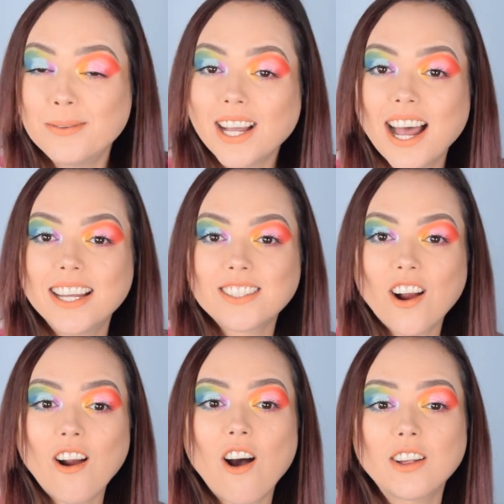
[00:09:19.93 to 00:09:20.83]
hope you guys
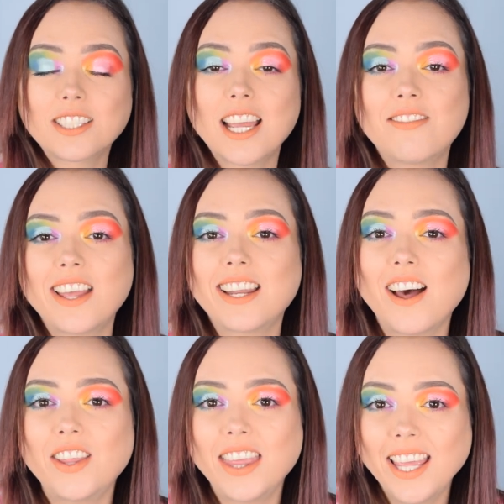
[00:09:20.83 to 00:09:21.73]
are all safe and
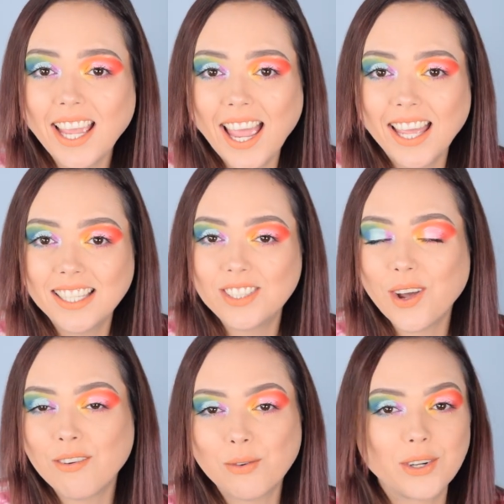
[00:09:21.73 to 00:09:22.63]
healthy and
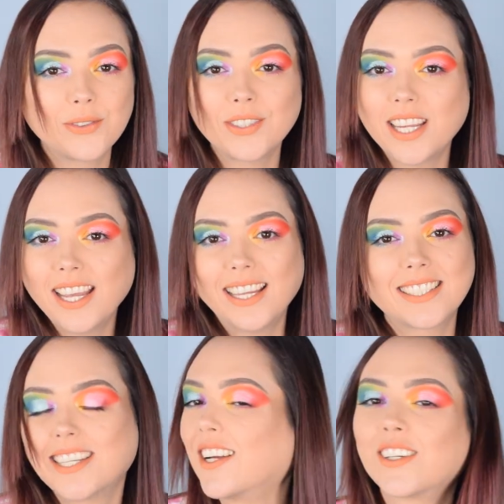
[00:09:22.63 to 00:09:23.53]
you have a wonderful day
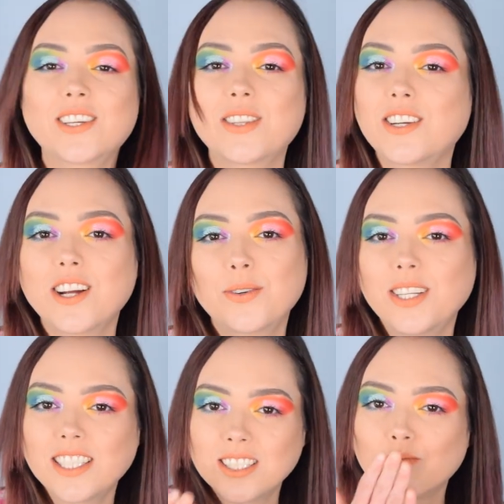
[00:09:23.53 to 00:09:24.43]
and stay girly with a dark
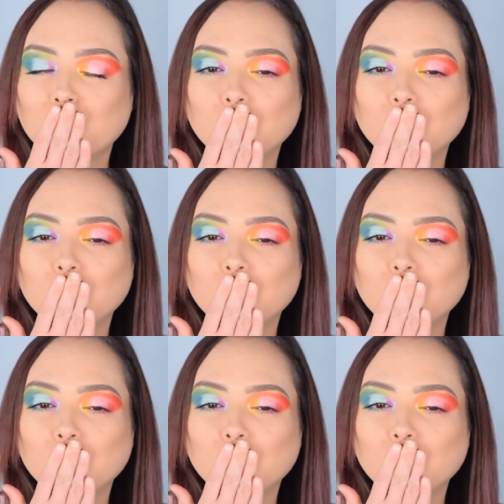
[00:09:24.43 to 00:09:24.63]
twist.